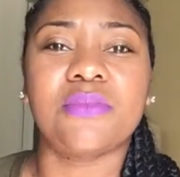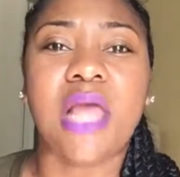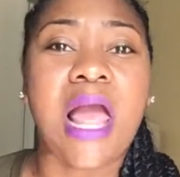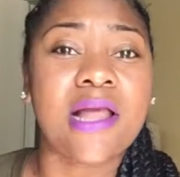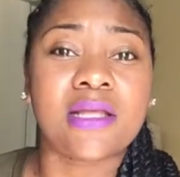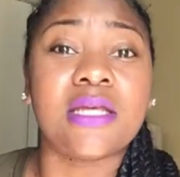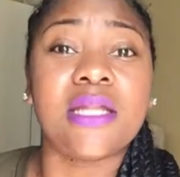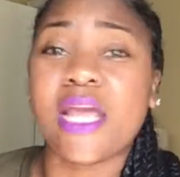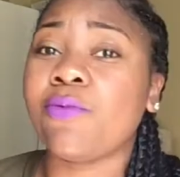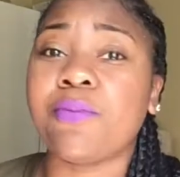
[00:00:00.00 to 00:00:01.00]
I
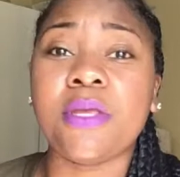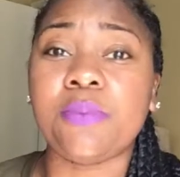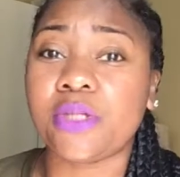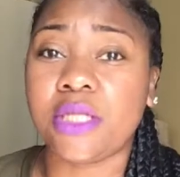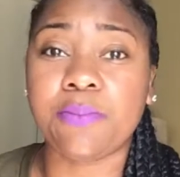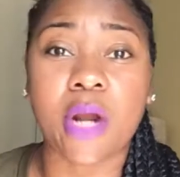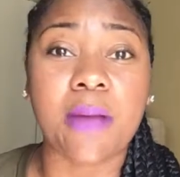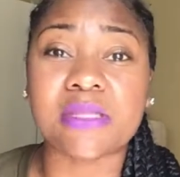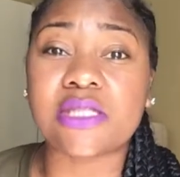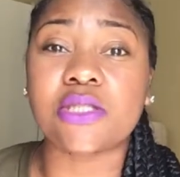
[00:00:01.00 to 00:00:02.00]
connect with people deeper.
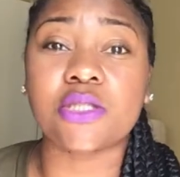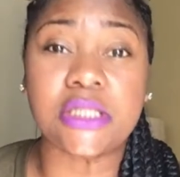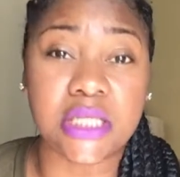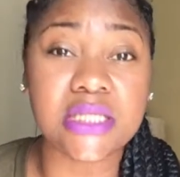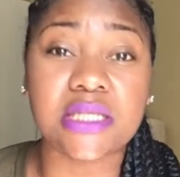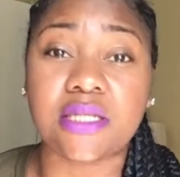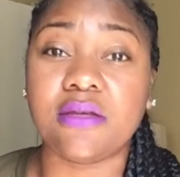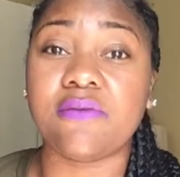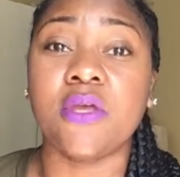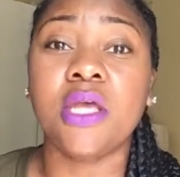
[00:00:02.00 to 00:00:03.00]
I'm sensitive.